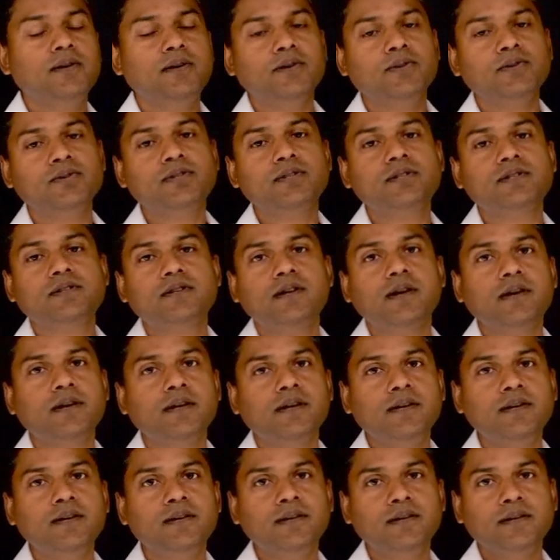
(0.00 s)
a
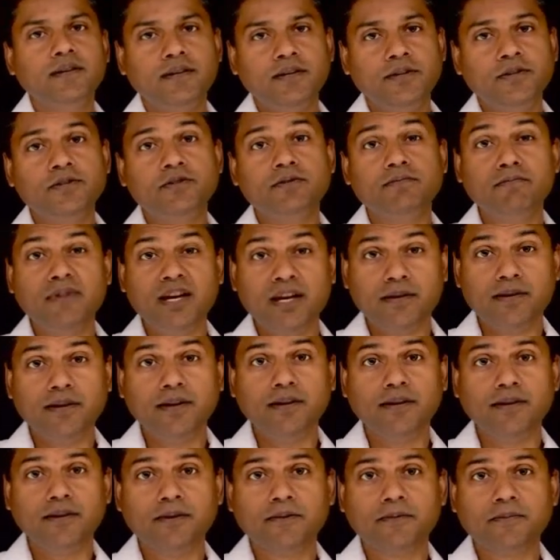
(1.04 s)
study is making.
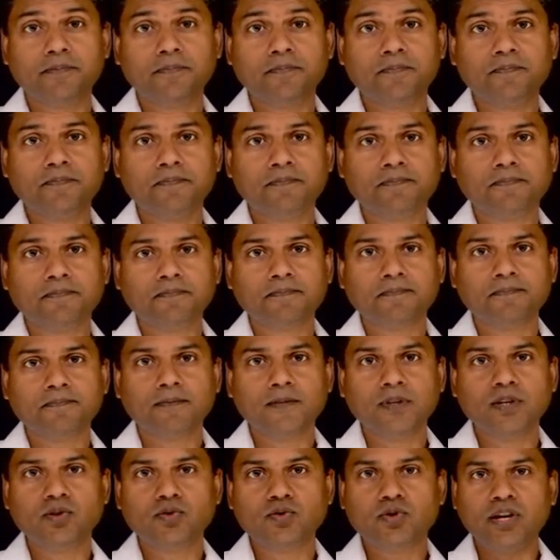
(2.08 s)

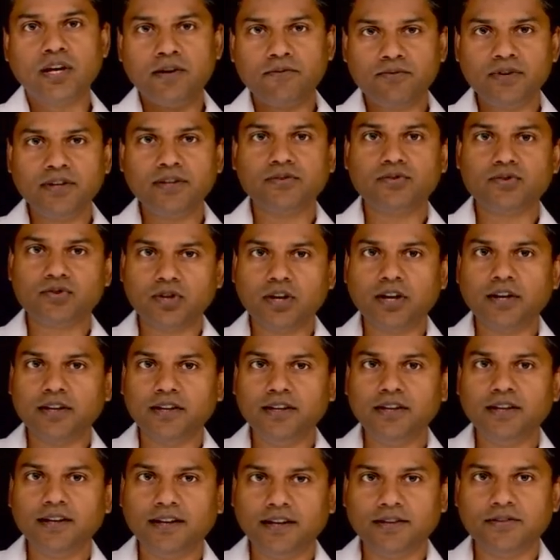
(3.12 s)
So every
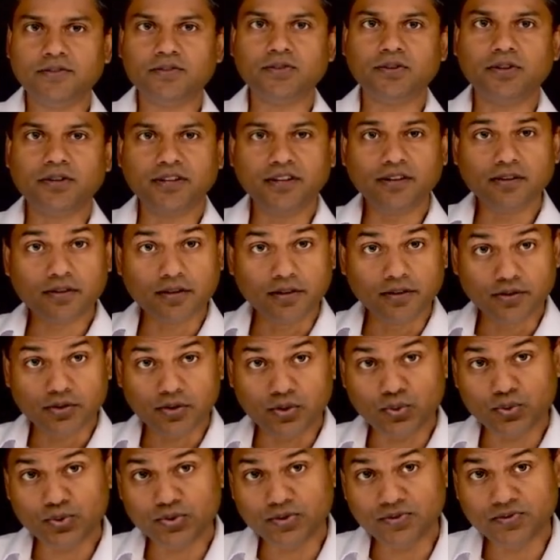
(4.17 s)
study has certain
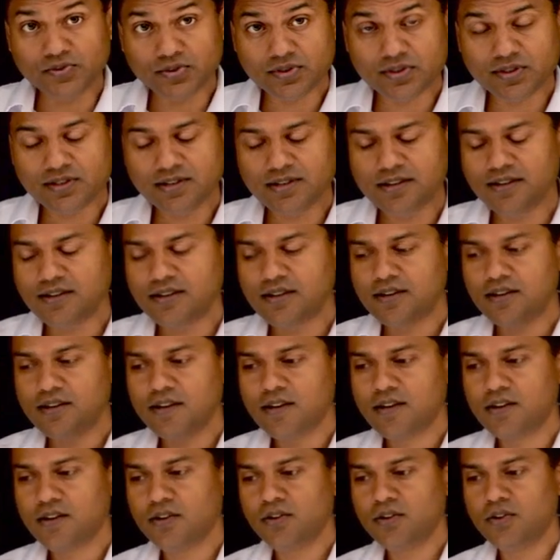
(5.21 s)
conclusions.
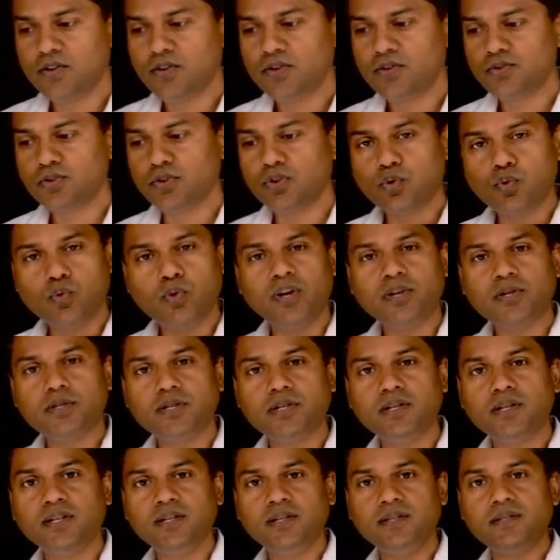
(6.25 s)
So the
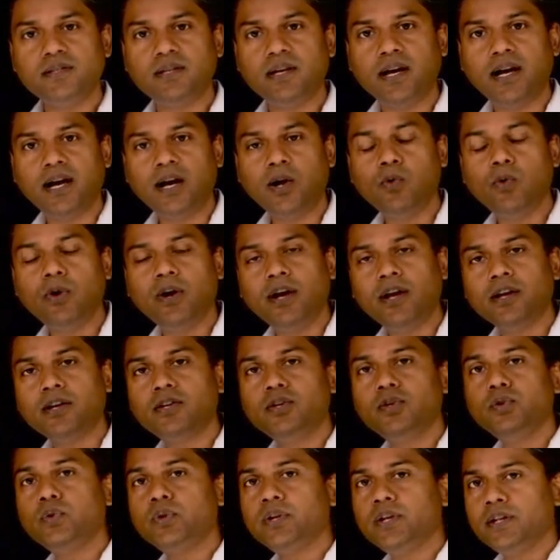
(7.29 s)
question is how
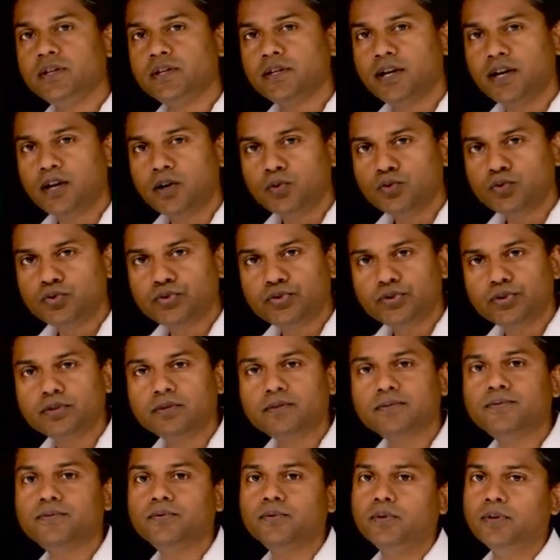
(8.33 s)
accurate, how
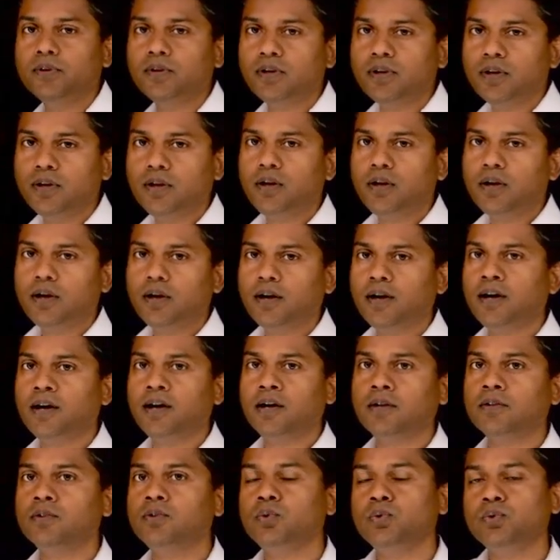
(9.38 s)
truthful
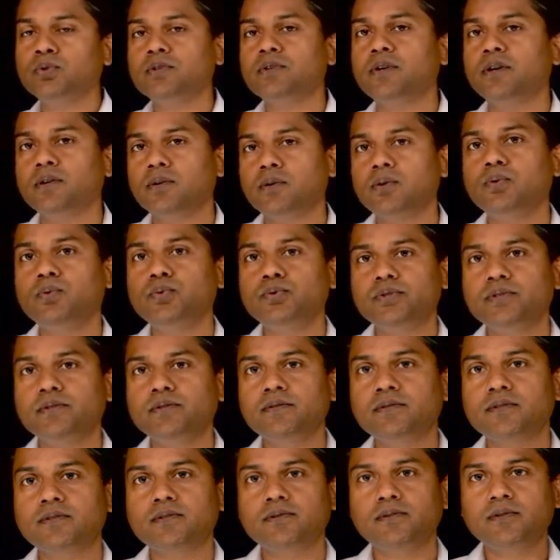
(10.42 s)
are those
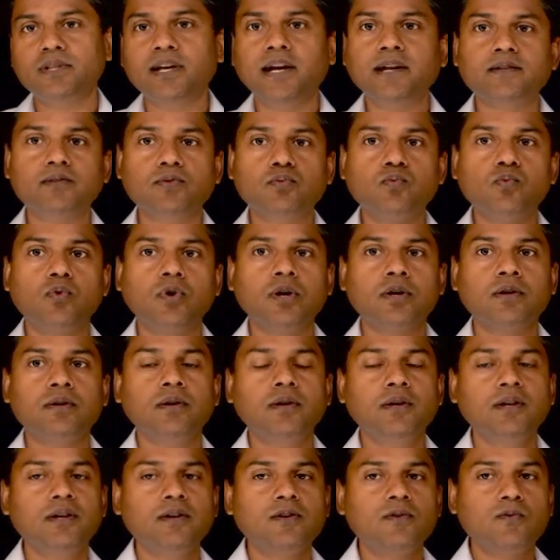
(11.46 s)
conclusions? So that's what
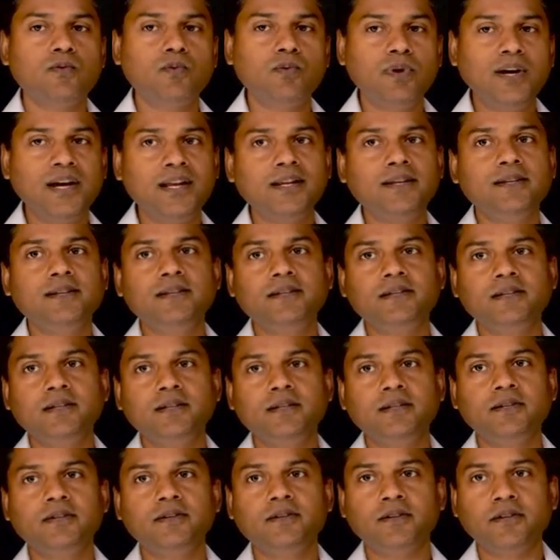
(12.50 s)

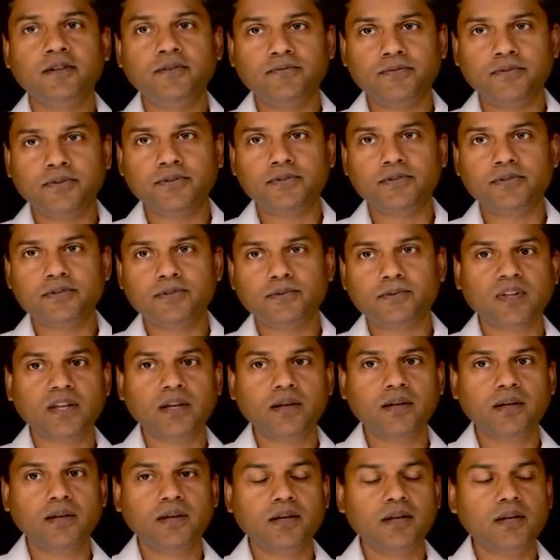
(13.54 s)
validity refers to.
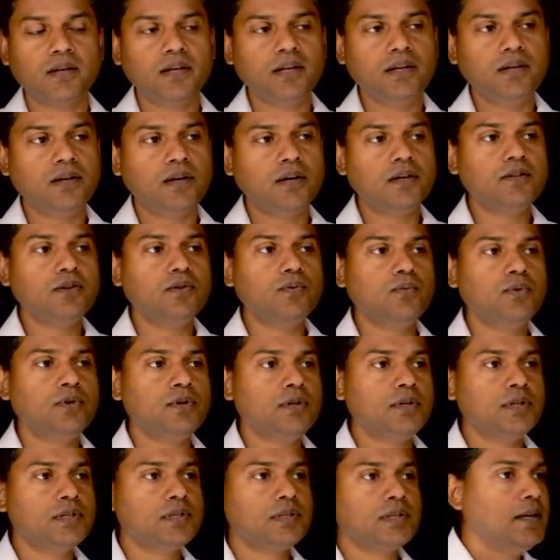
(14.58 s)
In other
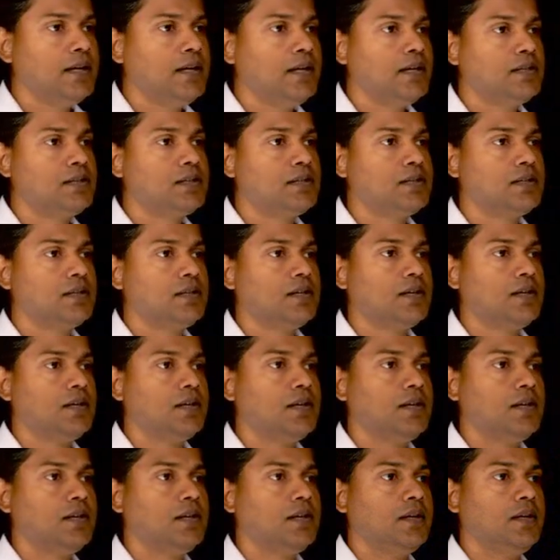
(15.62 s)
words, it's,
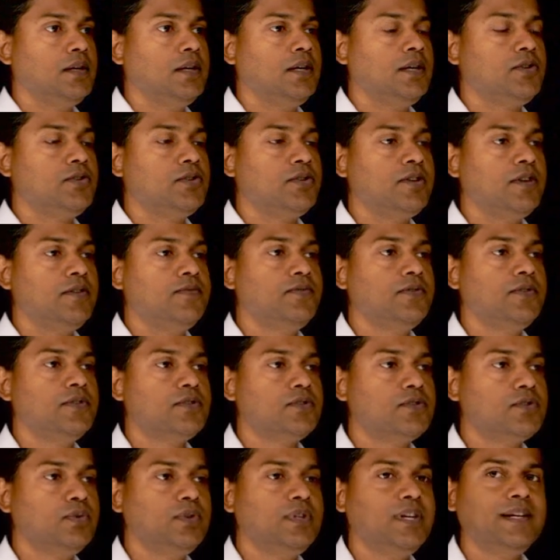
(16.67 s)
it refers
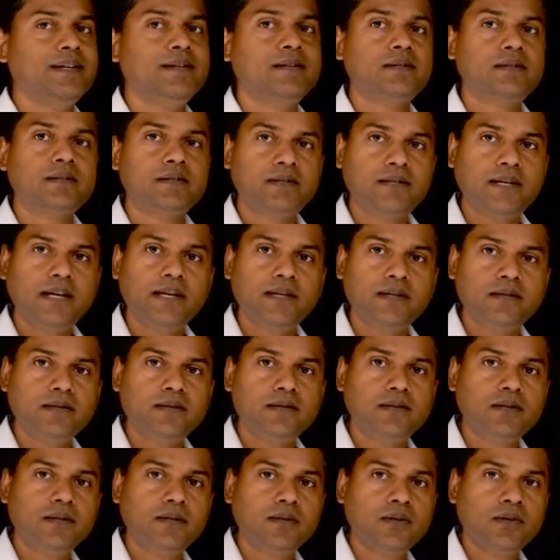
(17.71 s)
to the
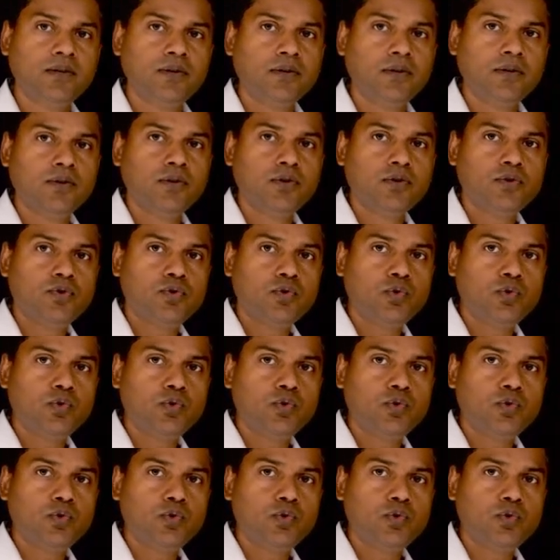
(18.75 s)
extent to